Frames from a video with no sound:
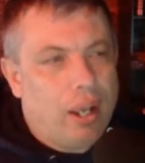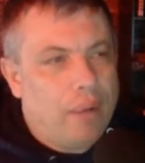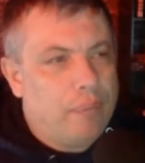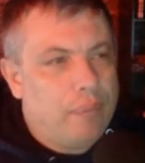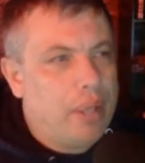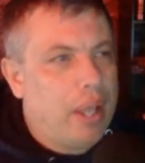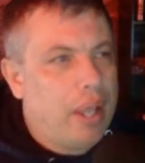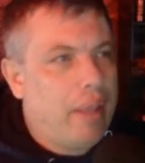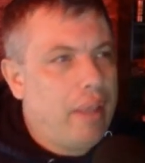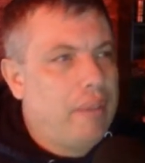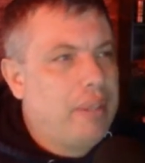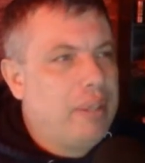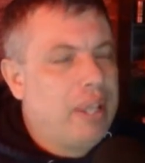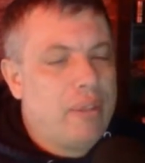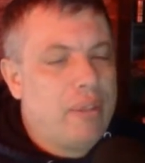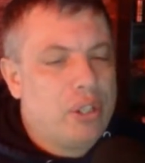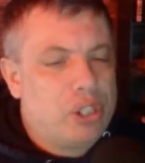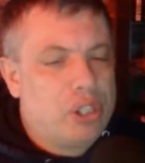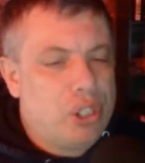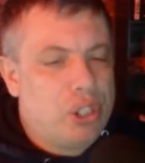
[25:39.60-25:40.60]
The
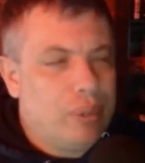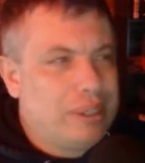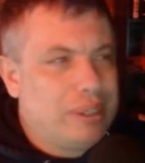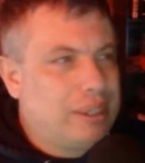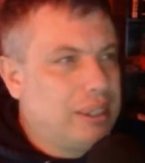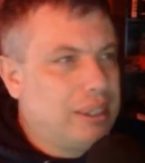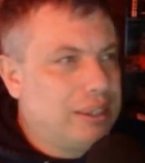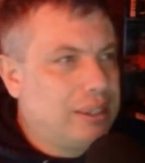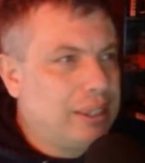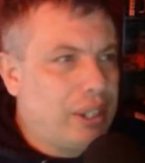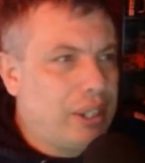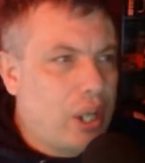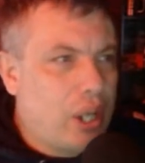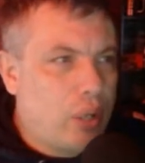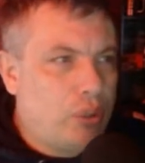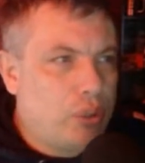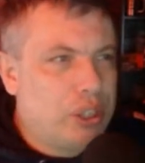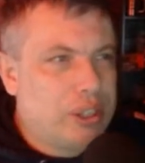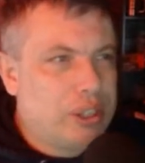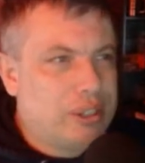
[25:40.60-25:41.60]
other 2 assistant
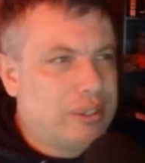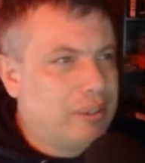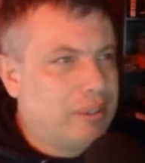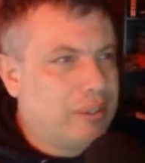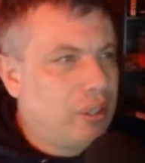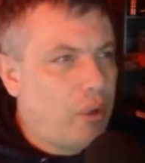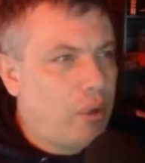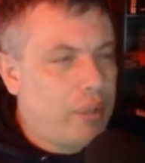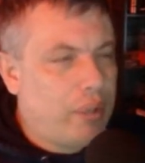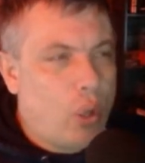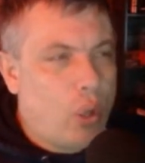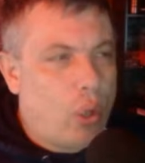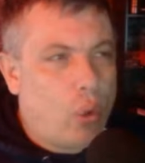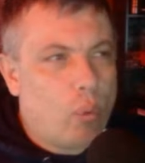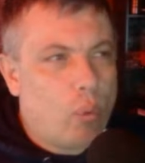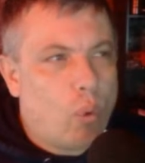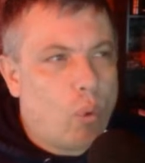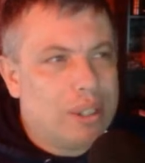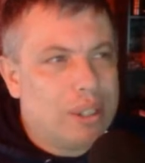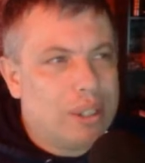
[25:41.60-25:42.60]
coaches are the only
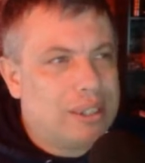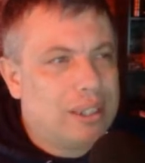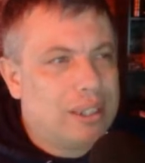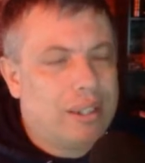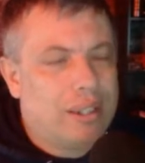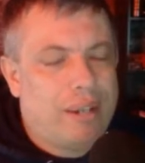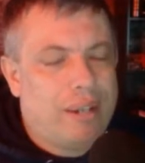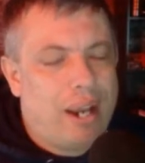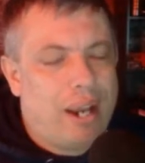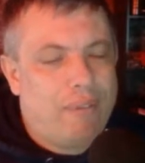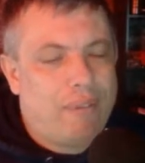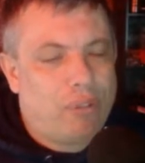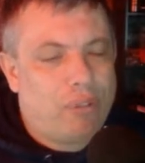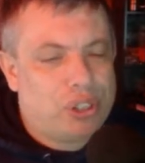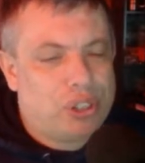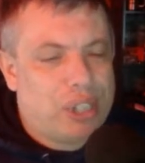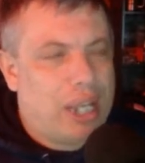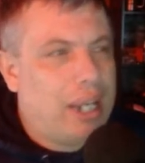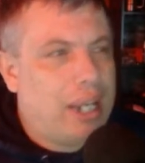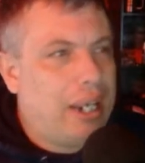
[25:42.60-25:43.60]
ones that ever
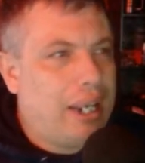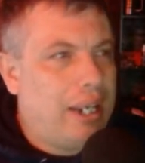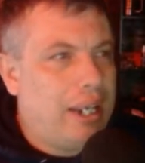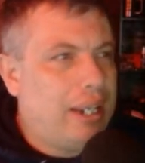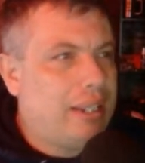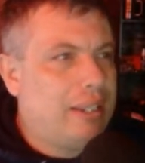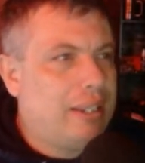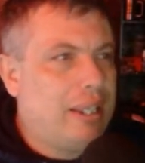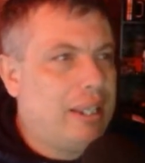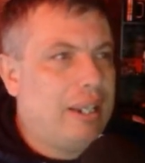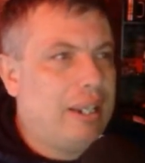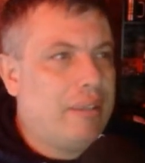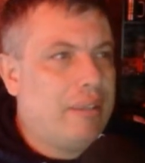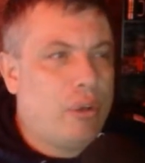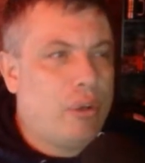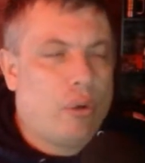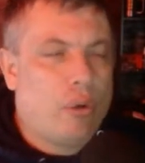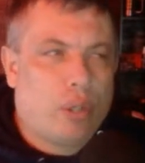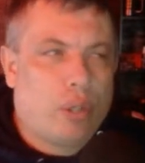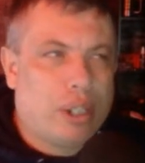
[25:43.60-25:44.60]
say anything, and
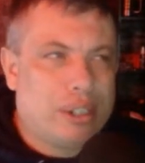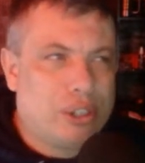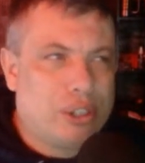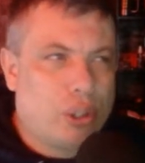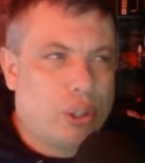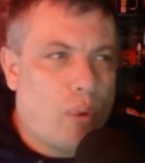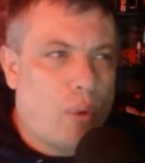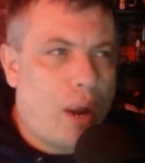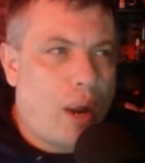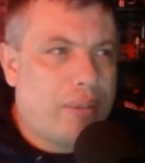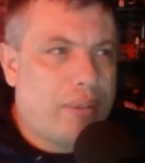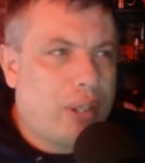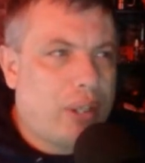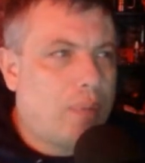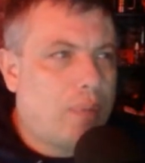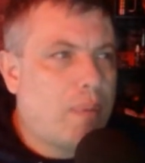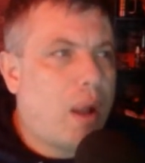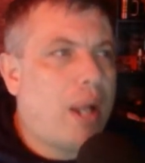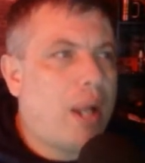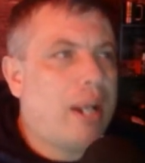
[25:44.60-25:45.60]
they're right there
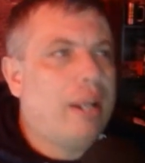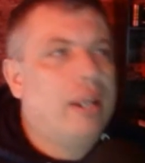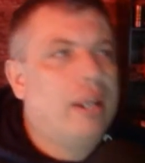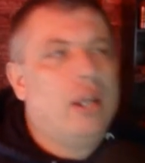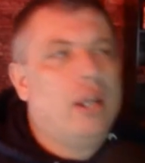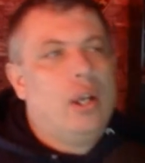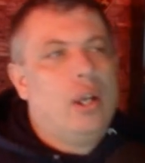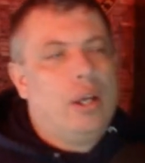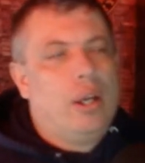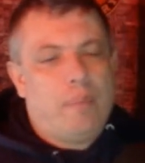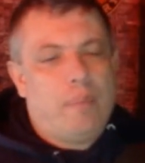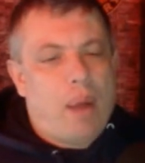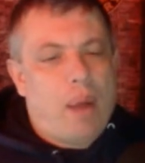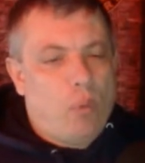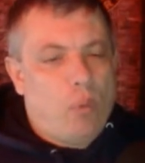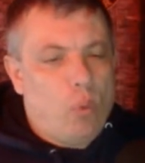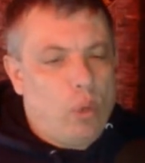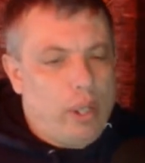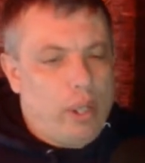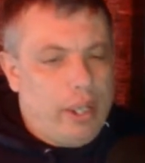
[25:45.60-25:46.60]
by
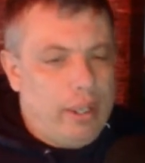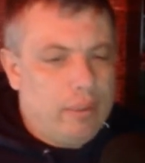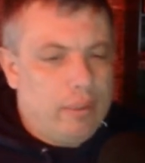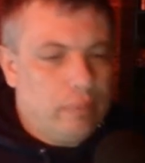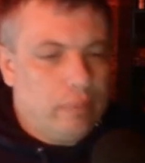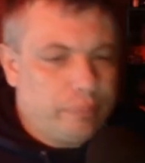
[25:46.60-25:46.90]
Woody.